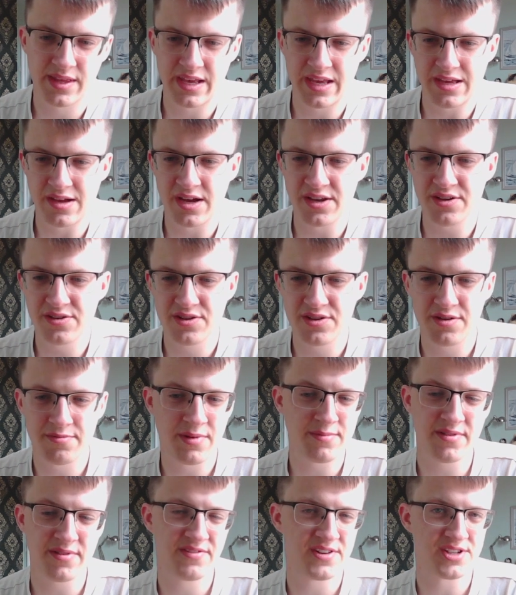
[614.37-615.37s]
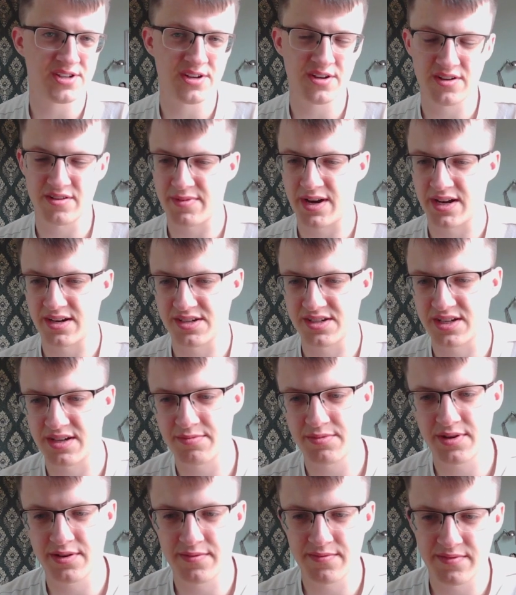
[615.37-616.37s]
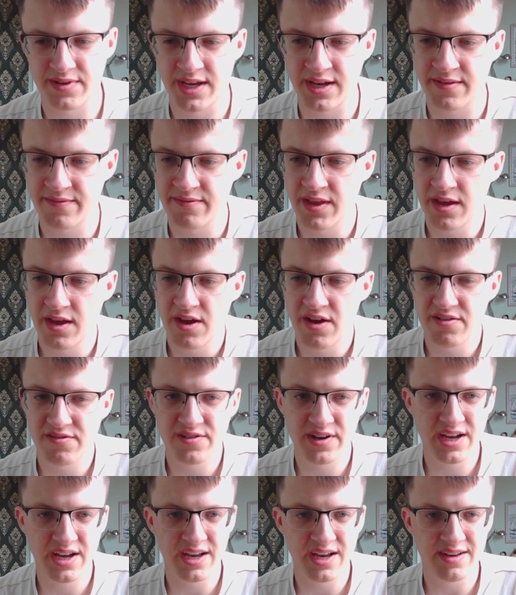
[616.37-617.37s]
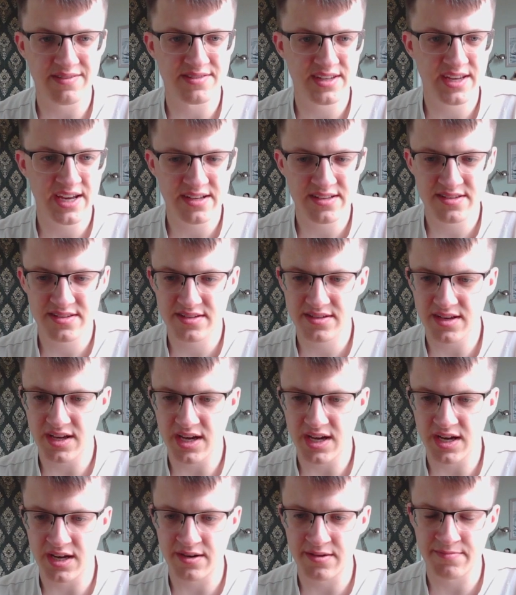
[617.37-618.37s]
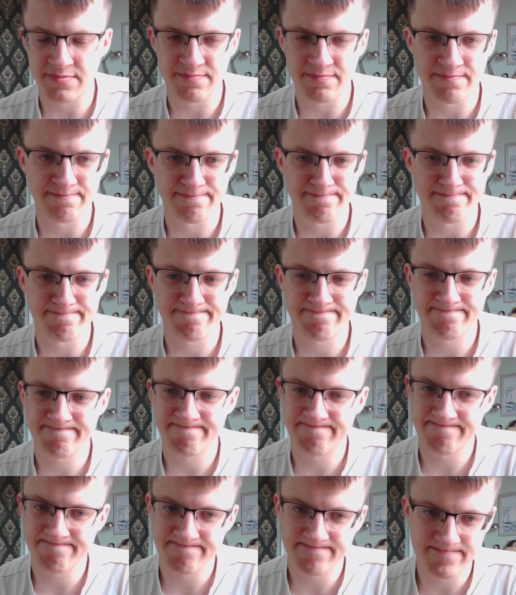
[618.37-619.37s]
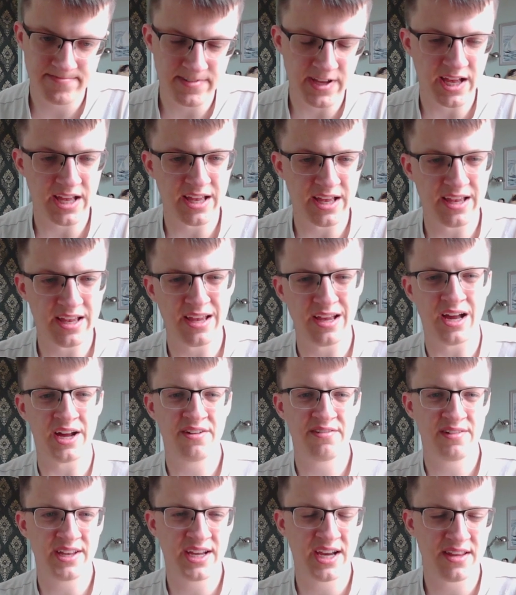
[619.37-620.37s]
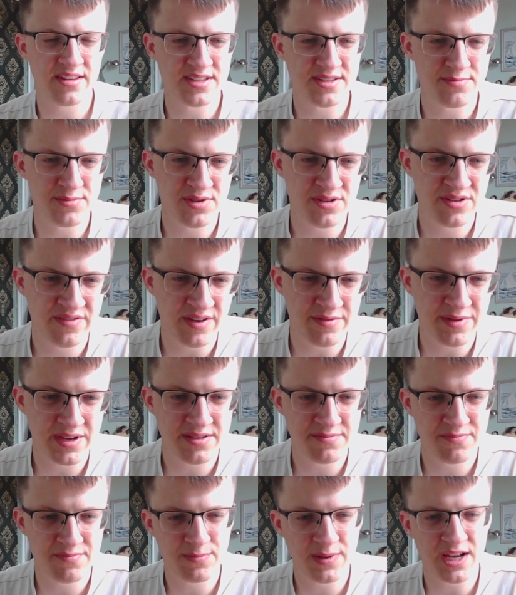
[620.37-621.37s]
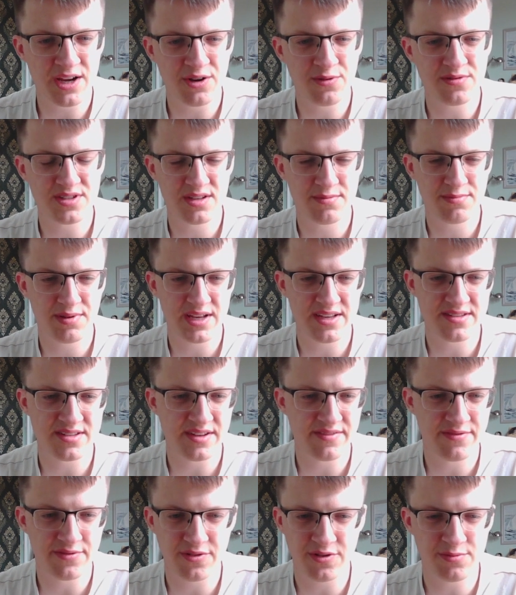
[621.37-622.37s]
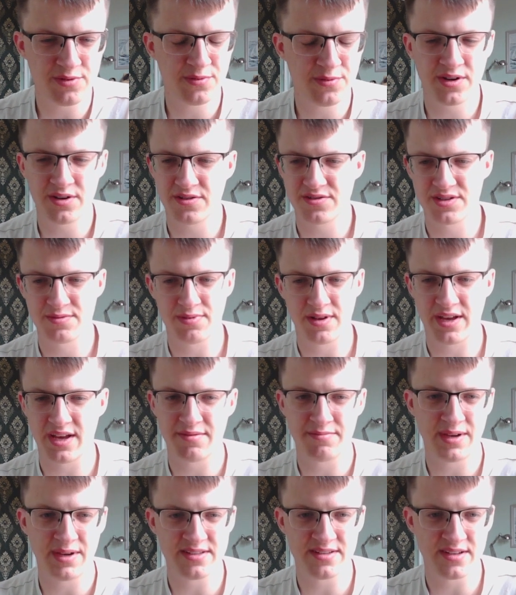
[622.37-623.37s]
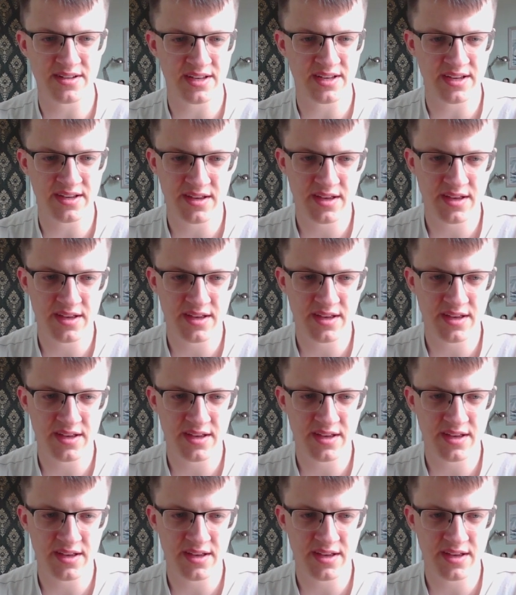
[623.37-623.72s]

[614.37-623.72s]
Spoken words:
I don't know, maybe Fischer could have managed it, but yeah. Rook fc8. I don't really get this move. I mean, black wants to play c4, but why not just play it immediately?